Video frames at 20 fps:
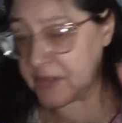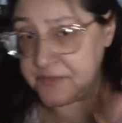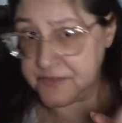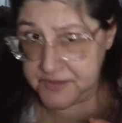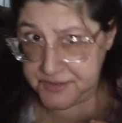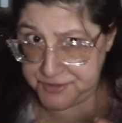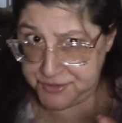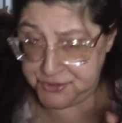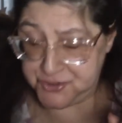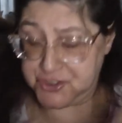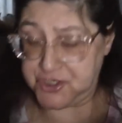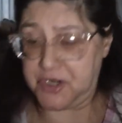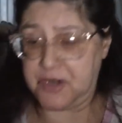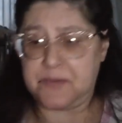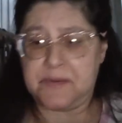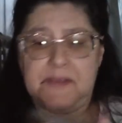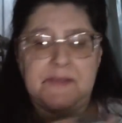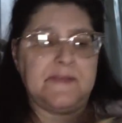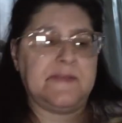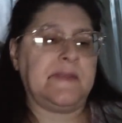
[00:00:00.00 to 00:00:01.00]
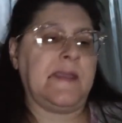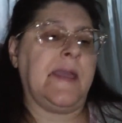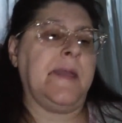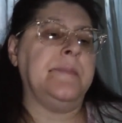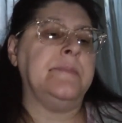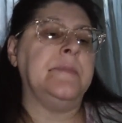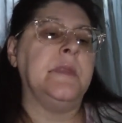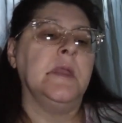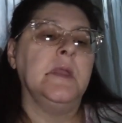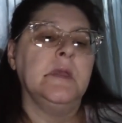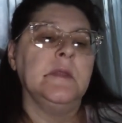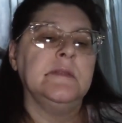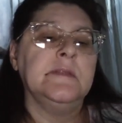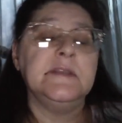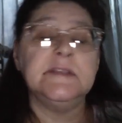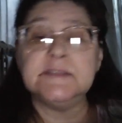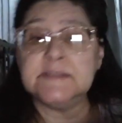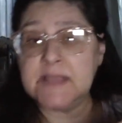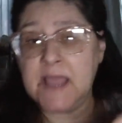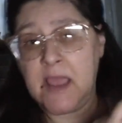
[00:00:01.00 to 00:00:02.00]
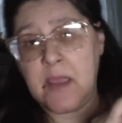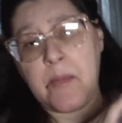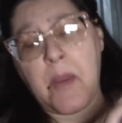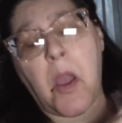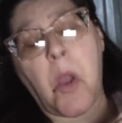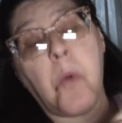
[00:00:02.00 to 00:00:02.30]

this cherry scent. This came